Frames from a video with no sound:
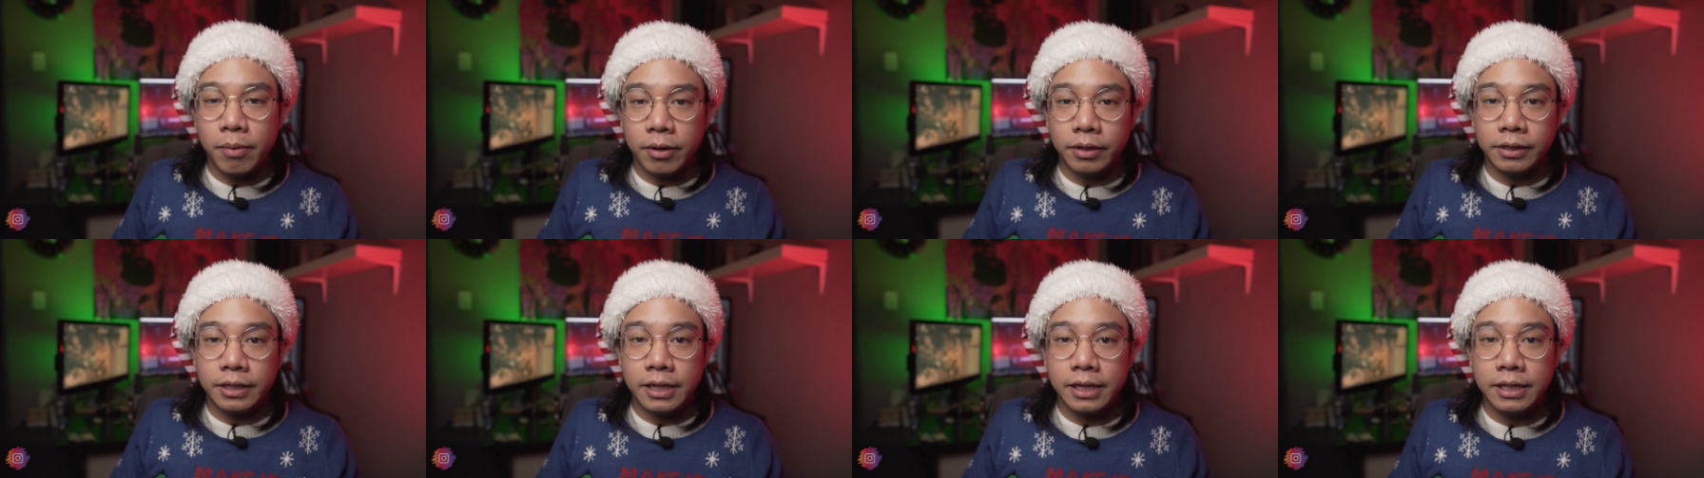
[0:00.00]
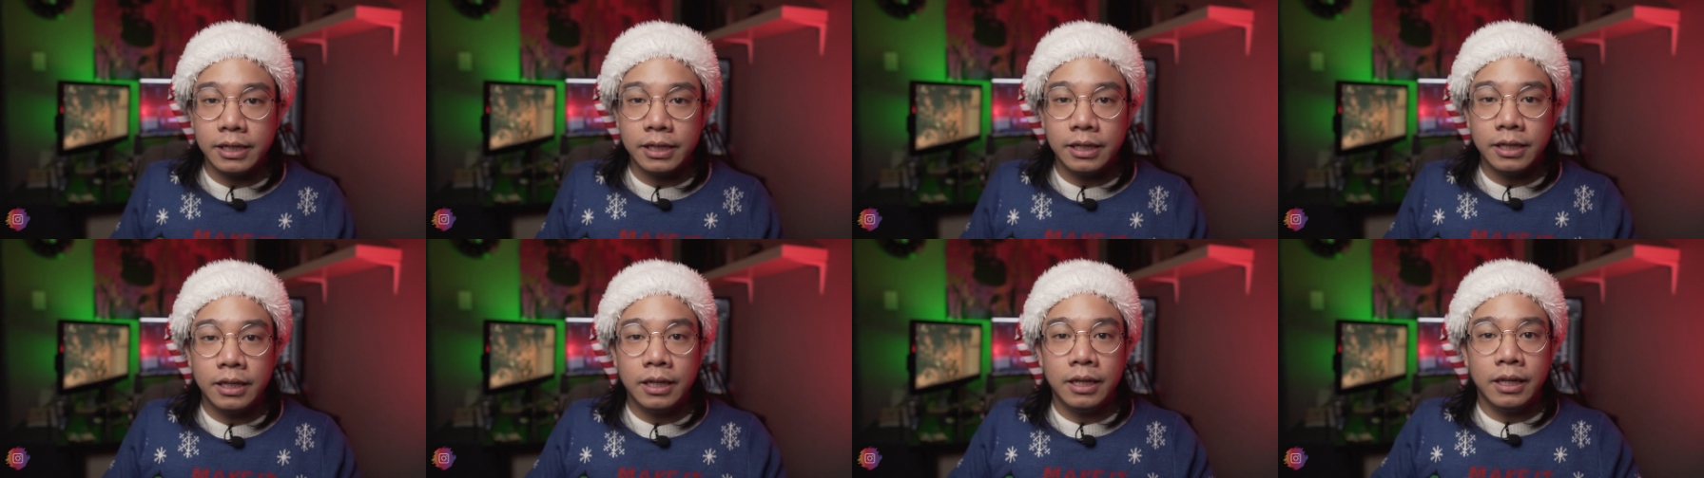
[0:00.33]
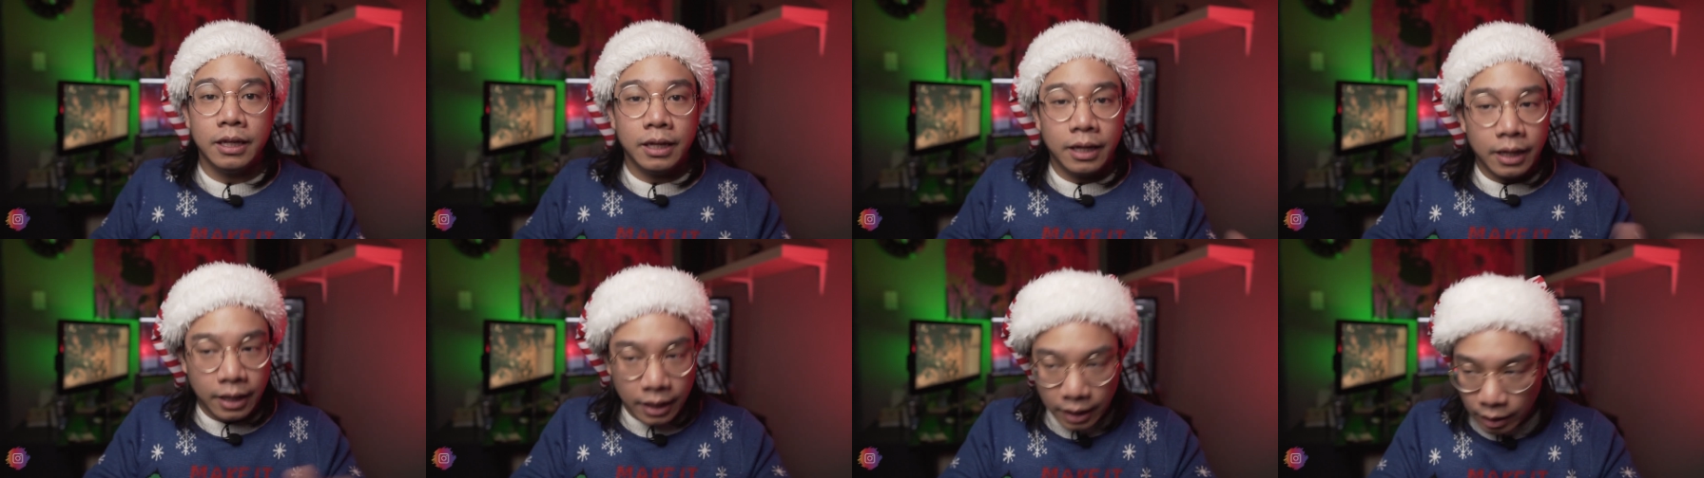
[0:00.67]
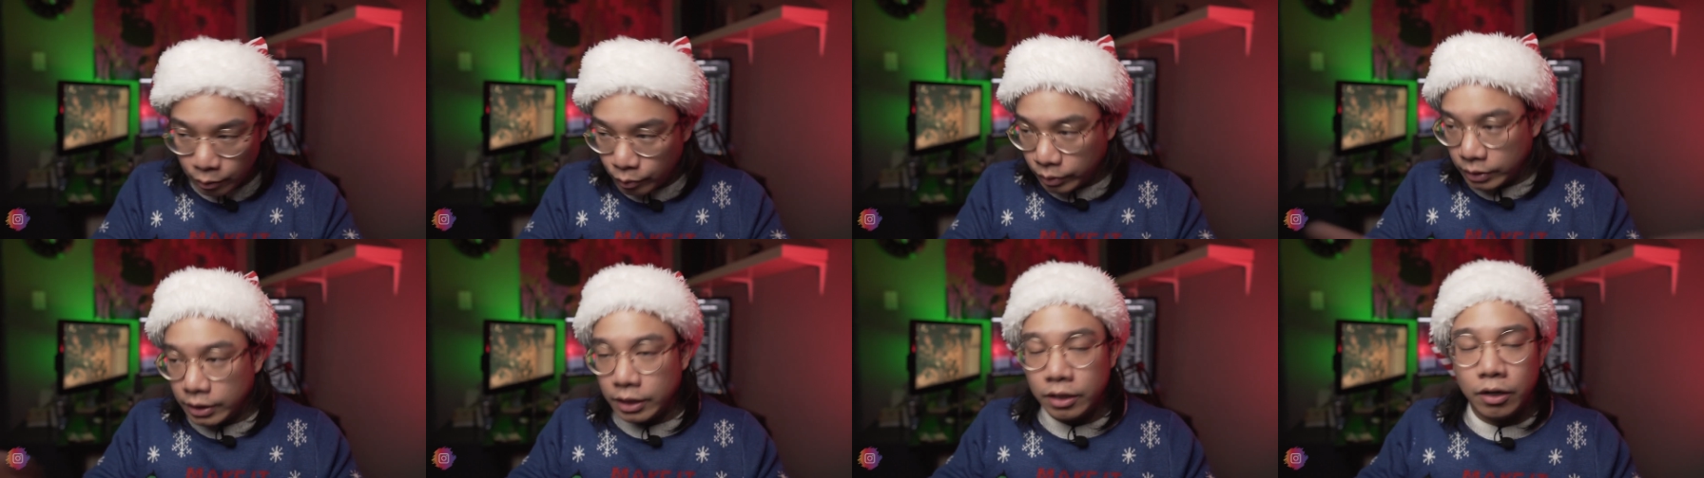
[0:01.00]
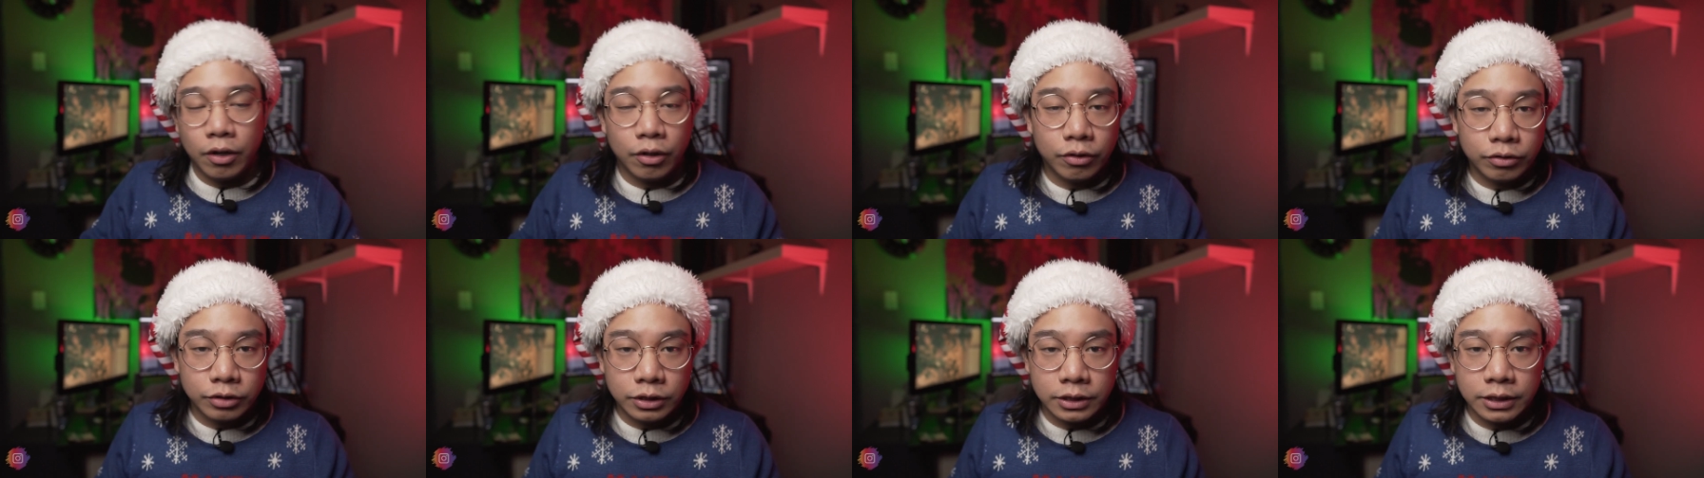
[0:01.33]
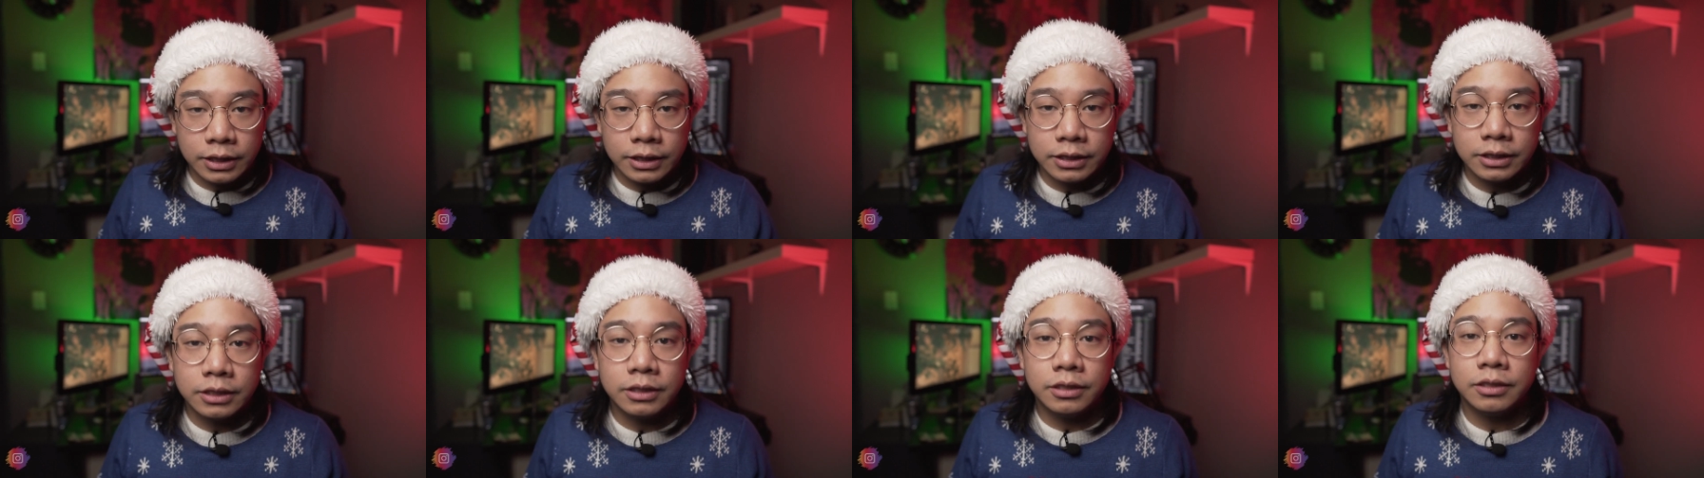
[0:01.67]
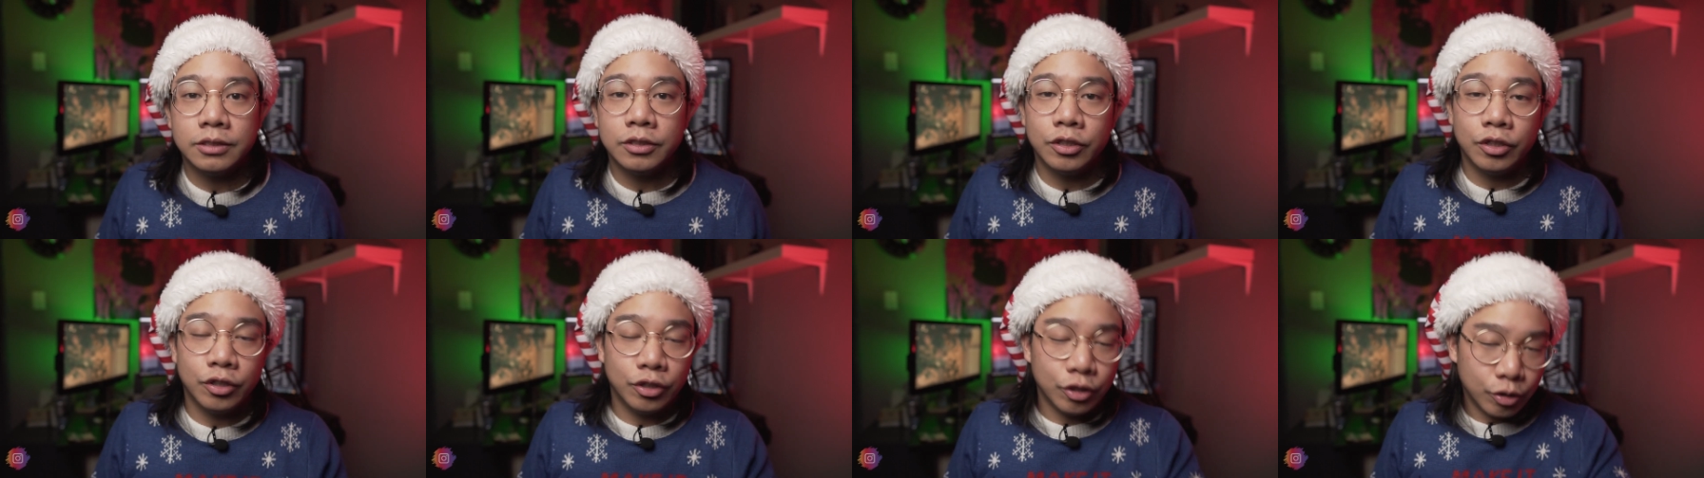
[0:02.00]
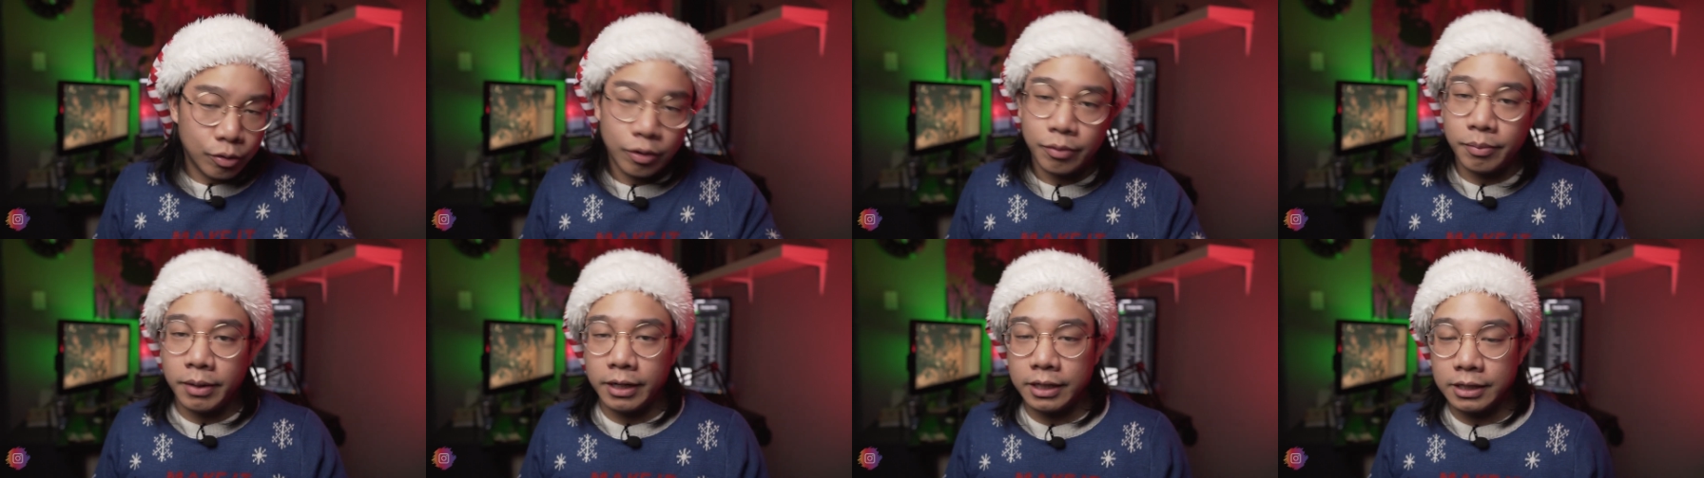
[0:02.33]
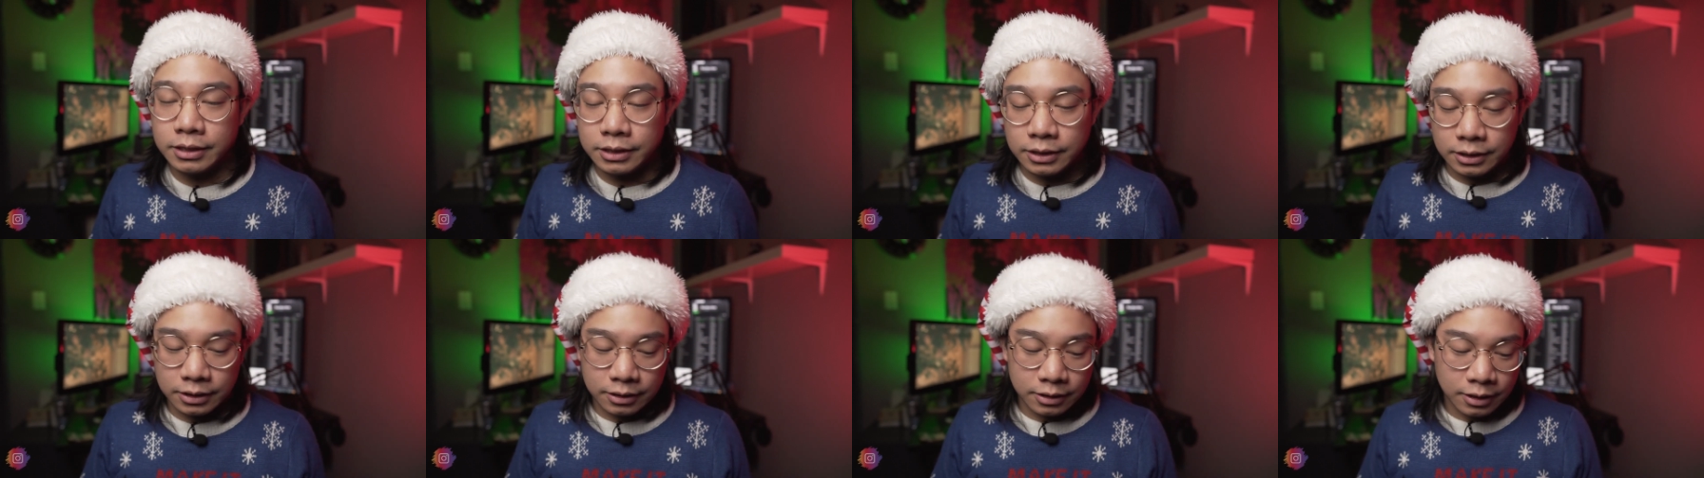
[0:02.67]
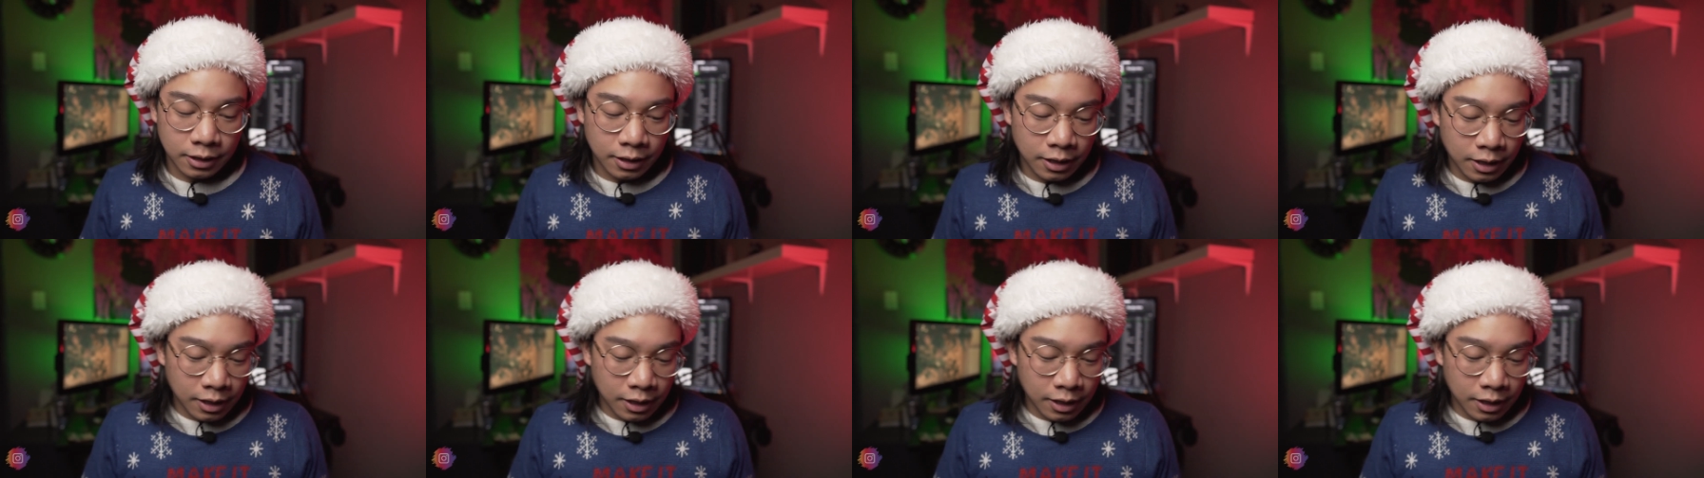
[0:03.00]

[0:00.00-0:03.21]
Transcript: birthday and we did all those things, you were my cousin.